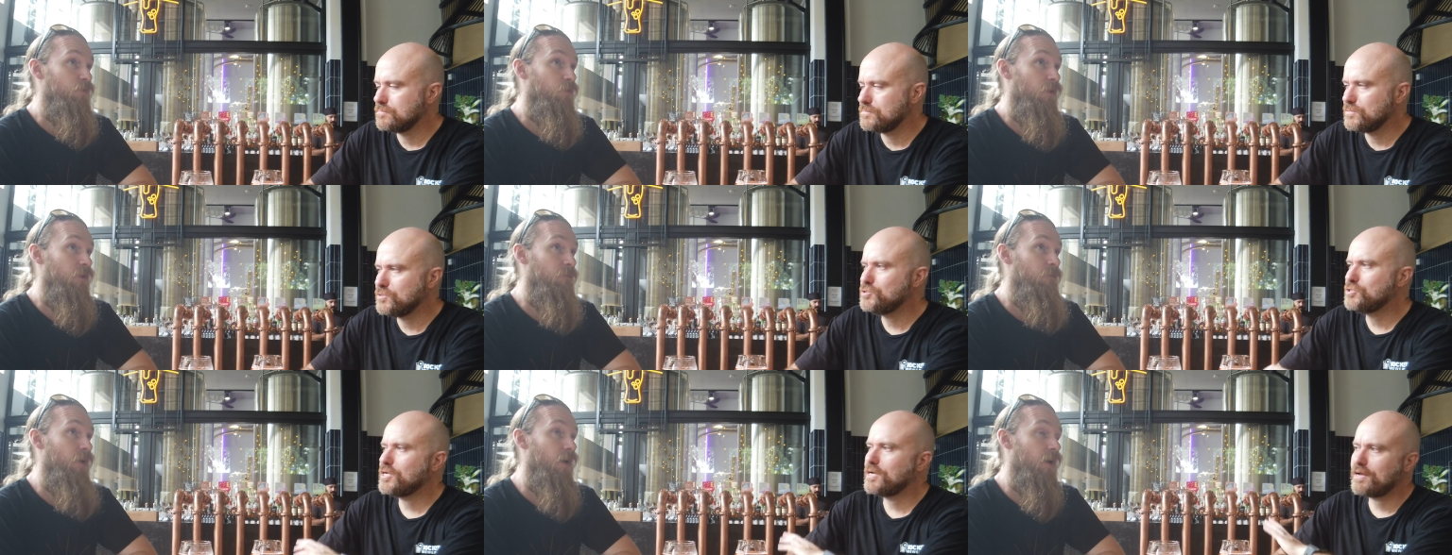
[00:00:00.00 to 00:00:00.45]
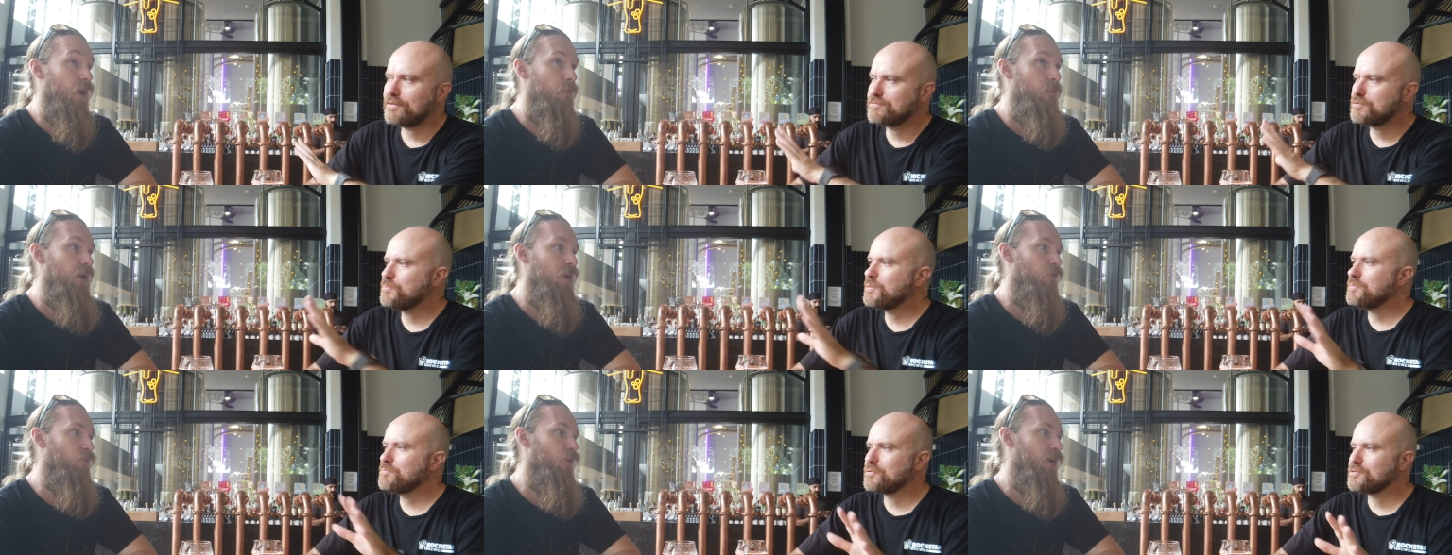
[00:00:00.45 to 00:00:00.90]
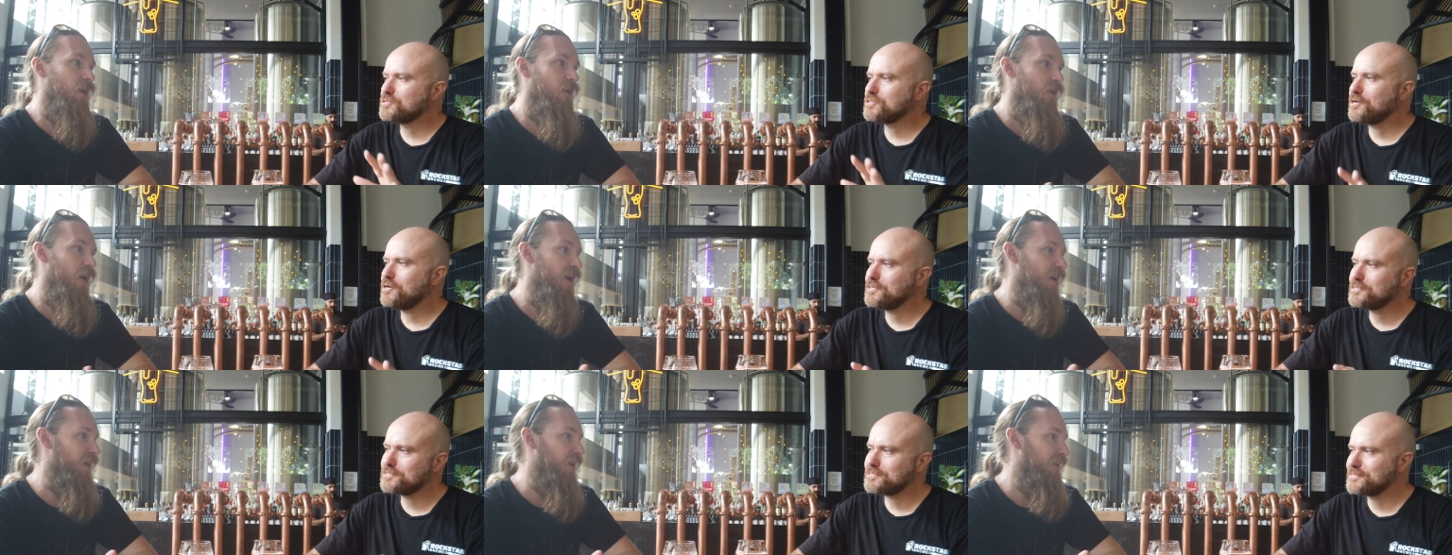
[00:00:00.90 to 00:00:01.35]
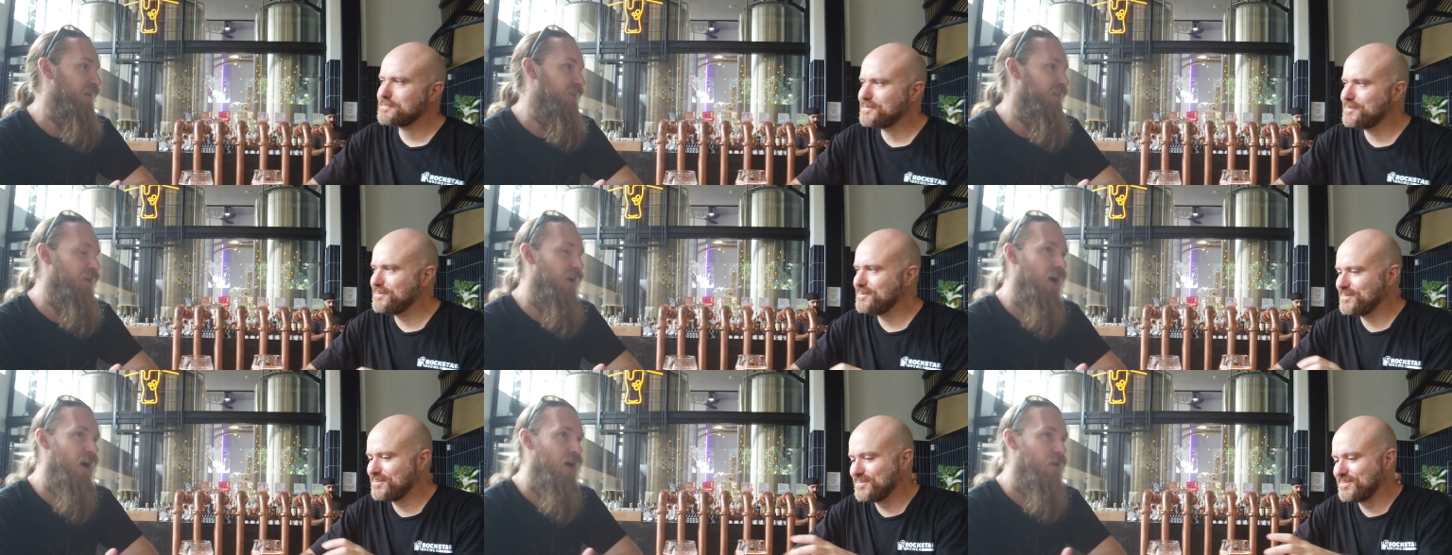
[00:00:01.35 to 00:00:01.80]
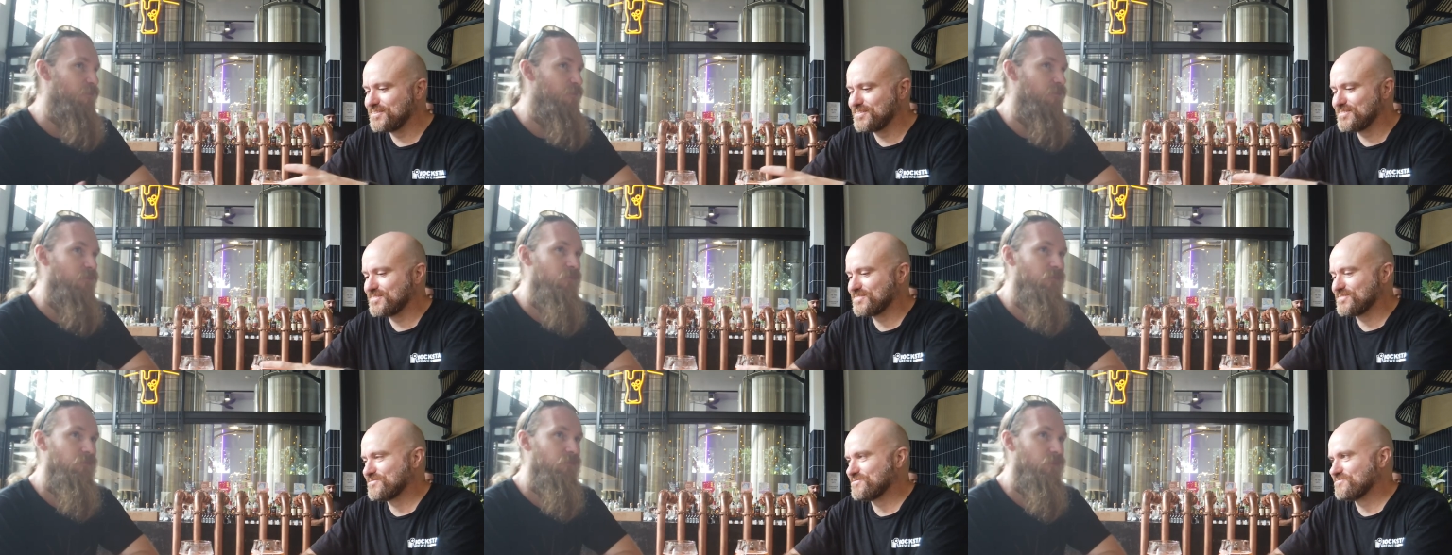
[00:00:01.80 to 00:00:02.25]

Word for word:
Speaker 1: this one, but I mean we're adding um,